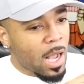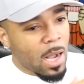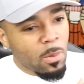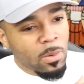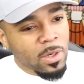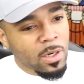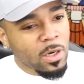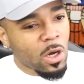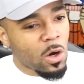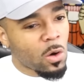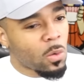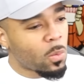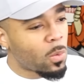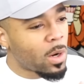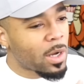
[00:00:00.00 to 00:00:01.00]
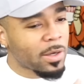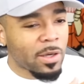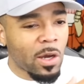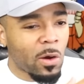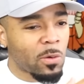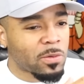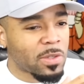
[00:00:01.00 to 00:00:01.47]
I want to know what
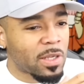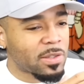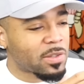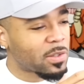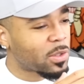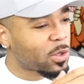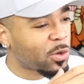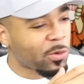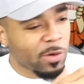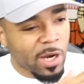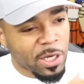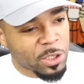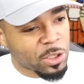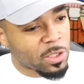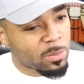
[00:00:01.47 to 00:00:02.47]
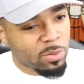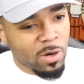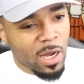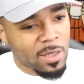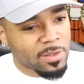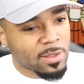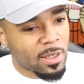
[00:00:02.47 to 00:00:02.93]
goes into the creation
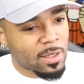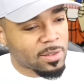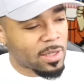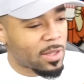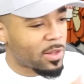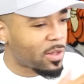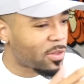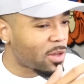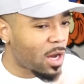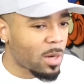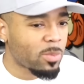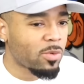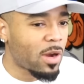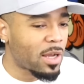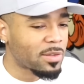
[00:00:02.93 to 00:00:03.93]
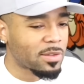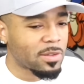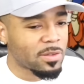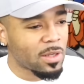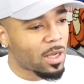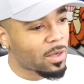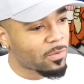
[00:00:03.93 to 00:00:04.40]
process and the thought
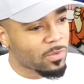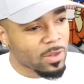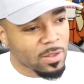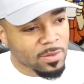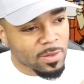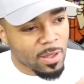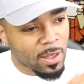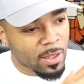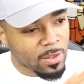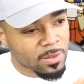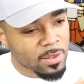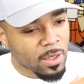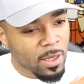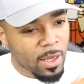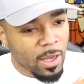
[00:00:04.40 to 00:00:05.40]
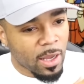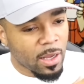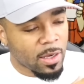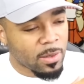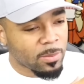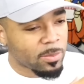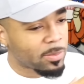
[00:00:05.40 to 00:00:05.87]
process of these things,
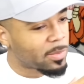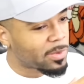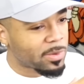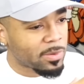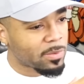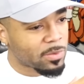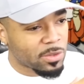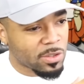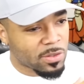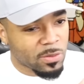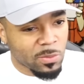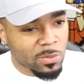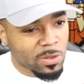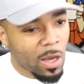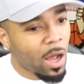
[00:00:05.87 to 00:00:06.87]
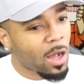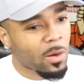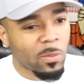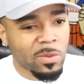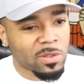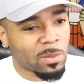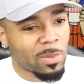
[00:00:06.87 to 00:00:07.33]
and just
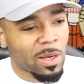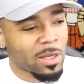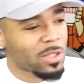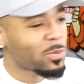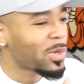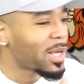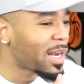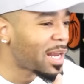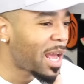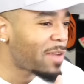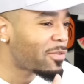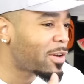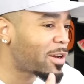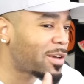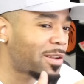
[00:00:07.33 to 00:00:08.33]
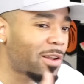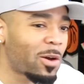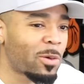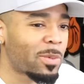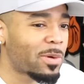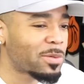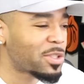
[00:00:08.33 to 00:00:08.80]
talk with somebody, because we got to have a
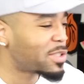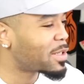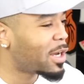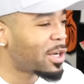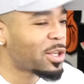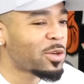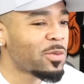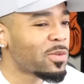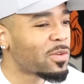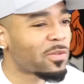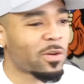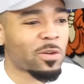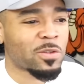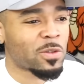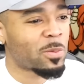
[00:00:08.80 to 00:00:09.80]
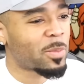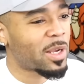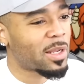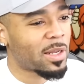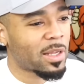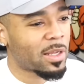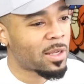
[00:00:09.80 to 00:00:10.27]
global, just a universal
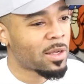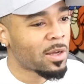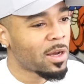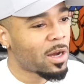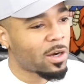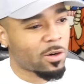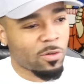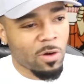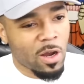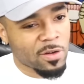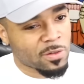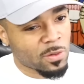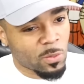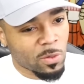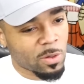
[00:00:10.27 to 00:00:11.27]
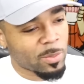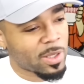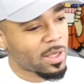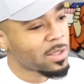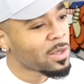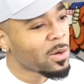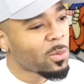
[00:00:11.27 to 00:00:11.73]
meeting across the world,
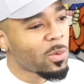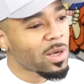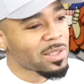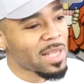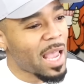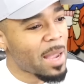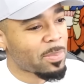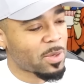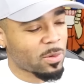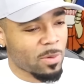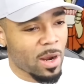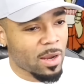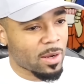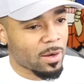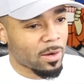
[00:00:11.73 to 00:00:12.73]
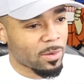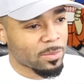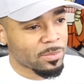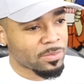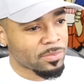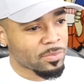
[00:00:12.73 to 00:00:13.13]
because what's happening right here?